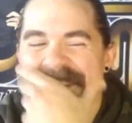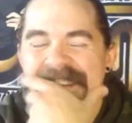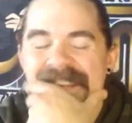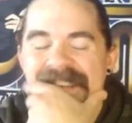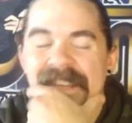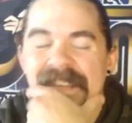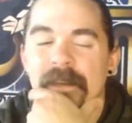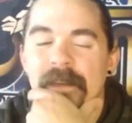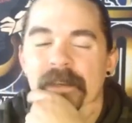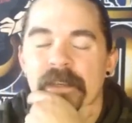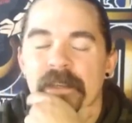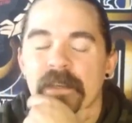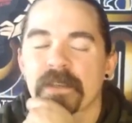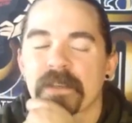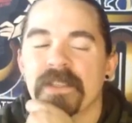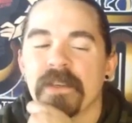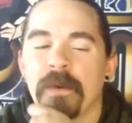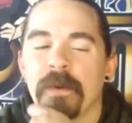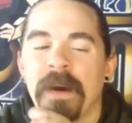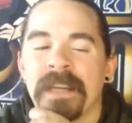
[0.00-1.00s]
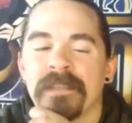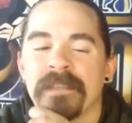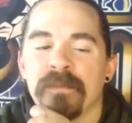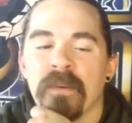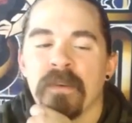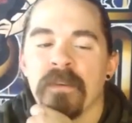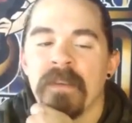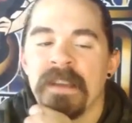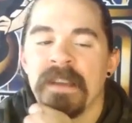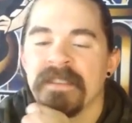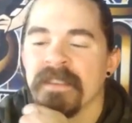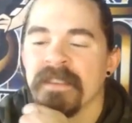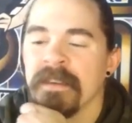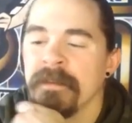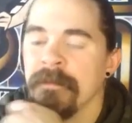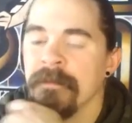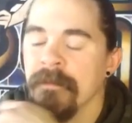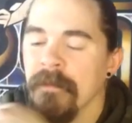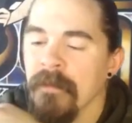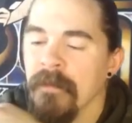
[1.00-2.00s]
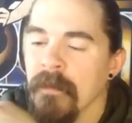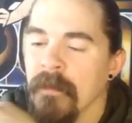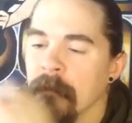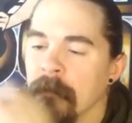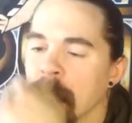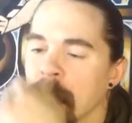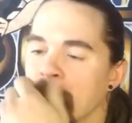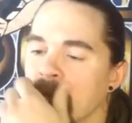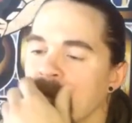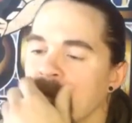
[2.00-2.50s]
Do, do you still watch, do pro, wrestling? wrestling?